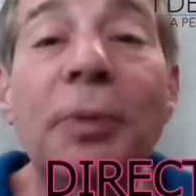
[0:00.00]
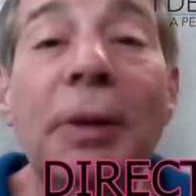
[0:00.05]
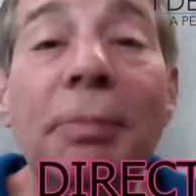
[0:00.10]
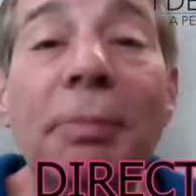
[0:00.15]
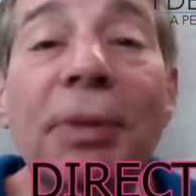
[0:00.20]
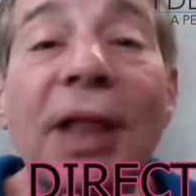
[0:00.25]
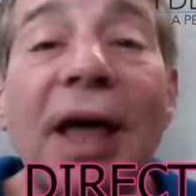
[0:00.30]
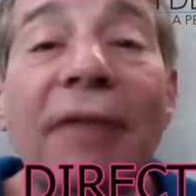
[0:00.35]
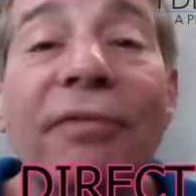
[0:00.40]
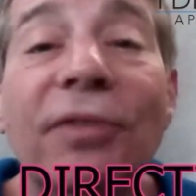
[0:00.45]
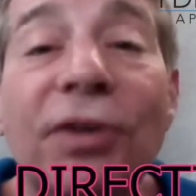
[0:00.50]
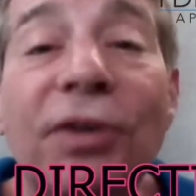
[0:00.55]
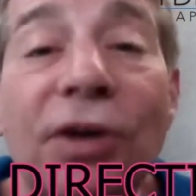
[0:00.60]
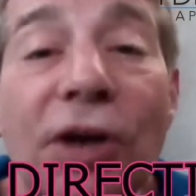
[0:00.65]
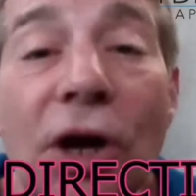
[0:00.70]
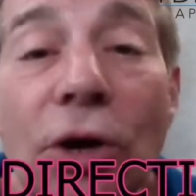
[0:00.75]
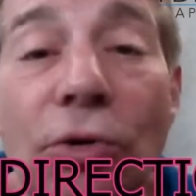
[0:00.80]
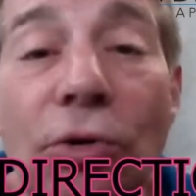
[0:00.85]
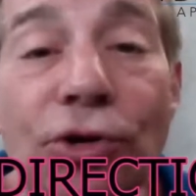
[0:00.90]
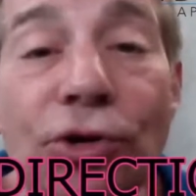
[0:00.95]
people have
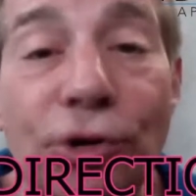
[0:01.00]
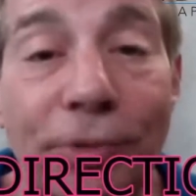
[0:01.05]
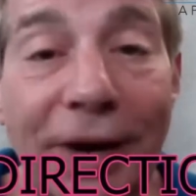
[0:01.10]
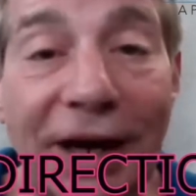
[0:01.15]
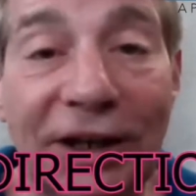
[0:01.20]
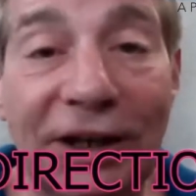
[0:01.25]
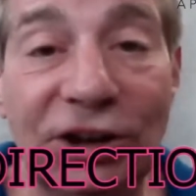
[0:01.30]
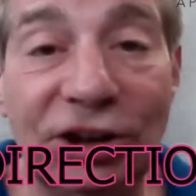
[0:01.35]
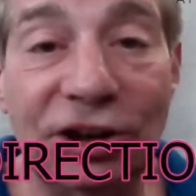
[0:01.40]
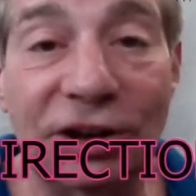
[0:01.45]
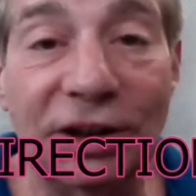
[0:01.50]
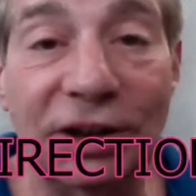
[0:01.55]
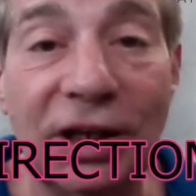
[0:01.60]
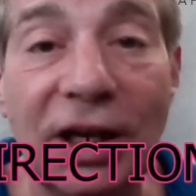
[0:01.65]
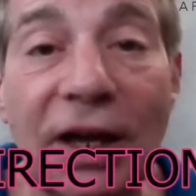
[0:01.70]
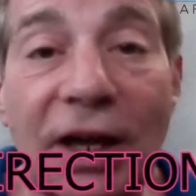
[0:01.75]
no direction.